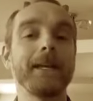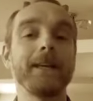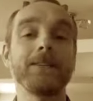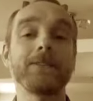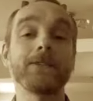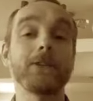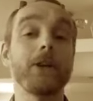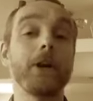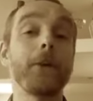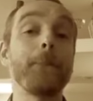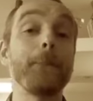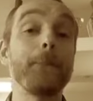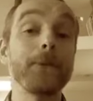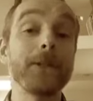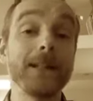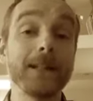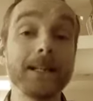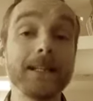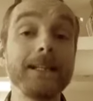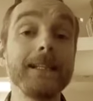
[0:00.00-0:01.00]
is
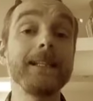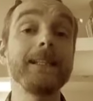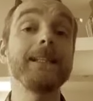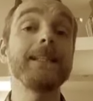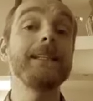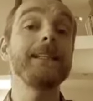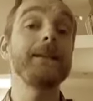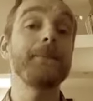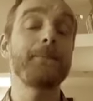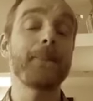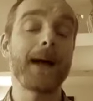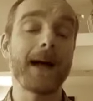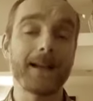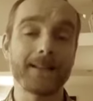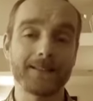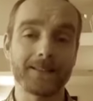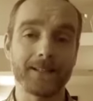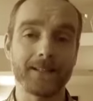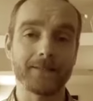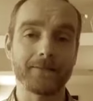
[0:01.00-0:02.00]
completely
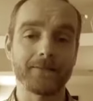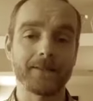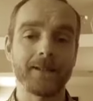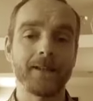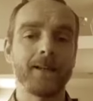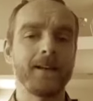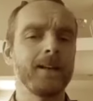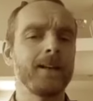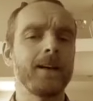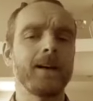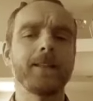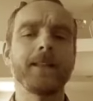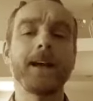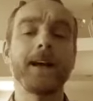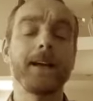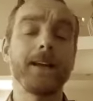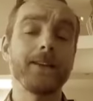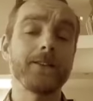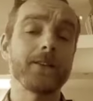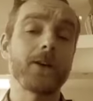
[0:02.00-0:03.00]
passive. And
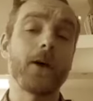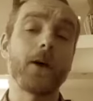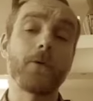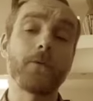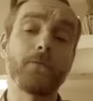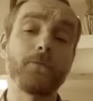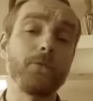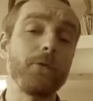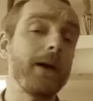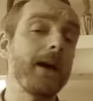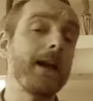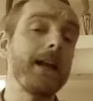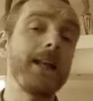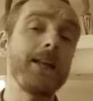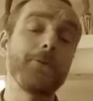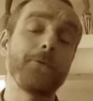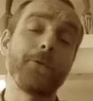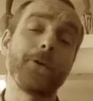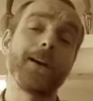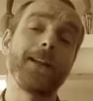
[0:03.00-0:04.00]
that is a
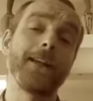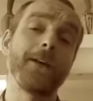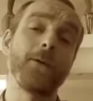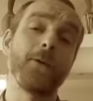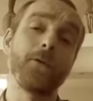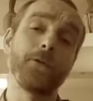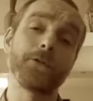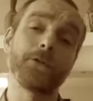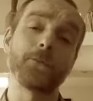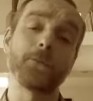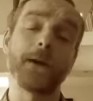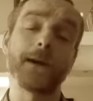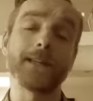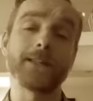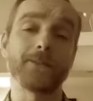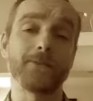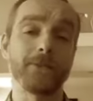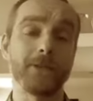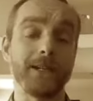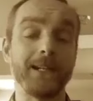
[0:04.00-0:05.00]
really, really awesome way
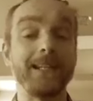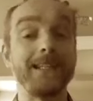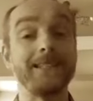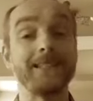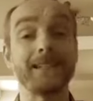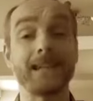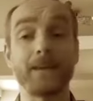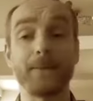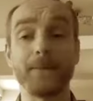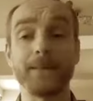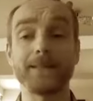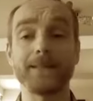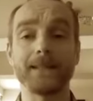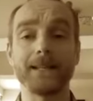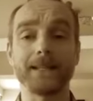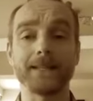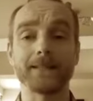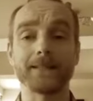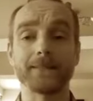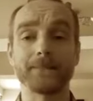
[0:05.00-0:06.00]
to run an internet
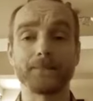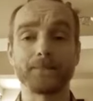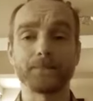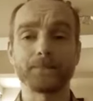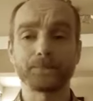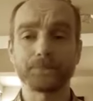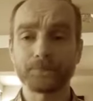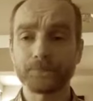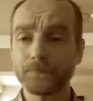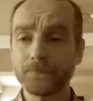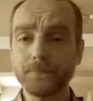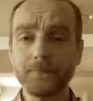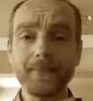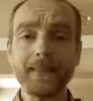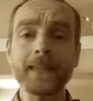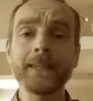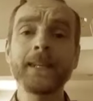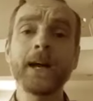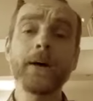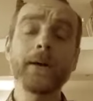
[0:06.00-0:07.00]
business.
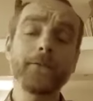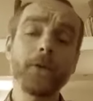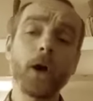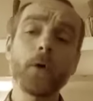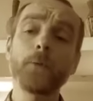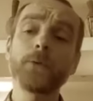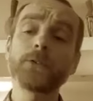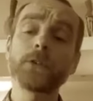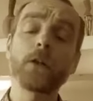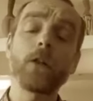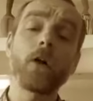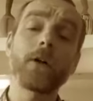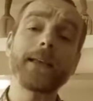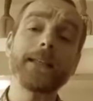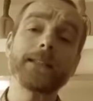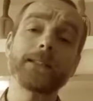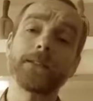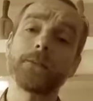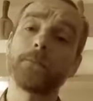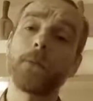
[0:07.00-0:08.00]
Now, if I was to log
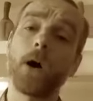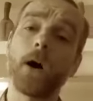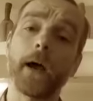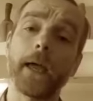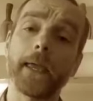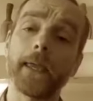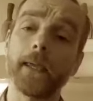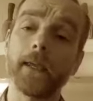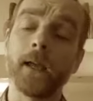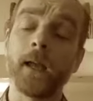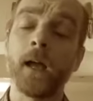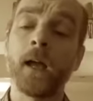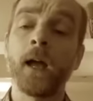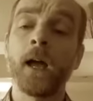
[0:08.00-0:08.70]
into my